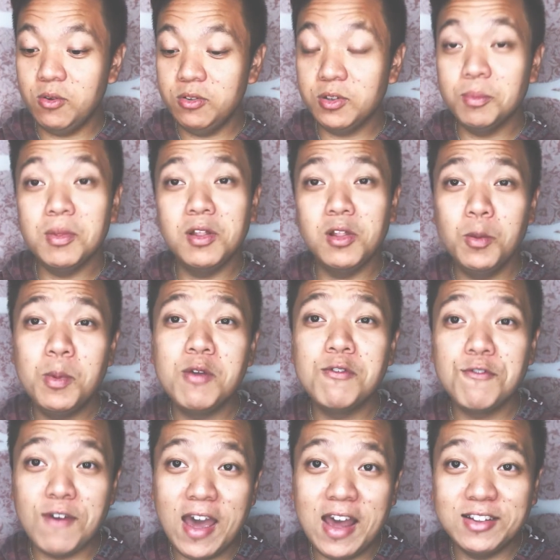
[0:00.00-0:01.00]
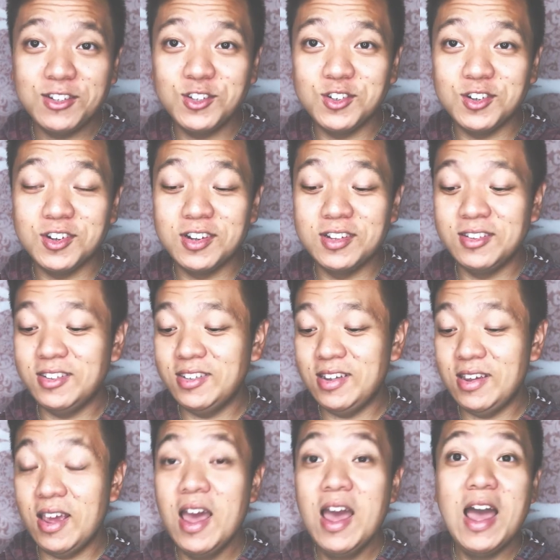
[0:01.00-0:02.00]
something a little bit faster, and
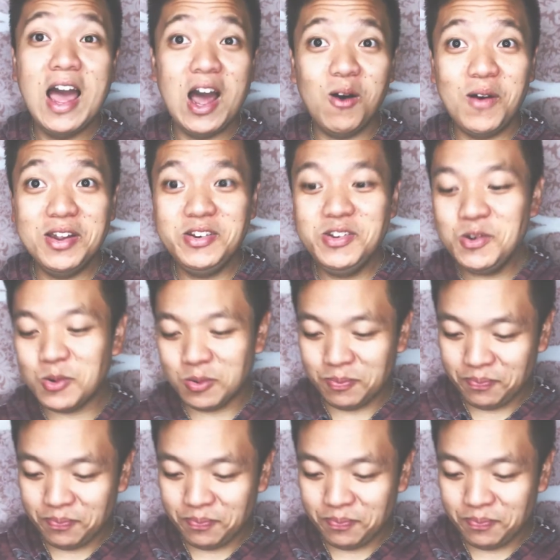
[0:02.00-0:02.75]
see how I do.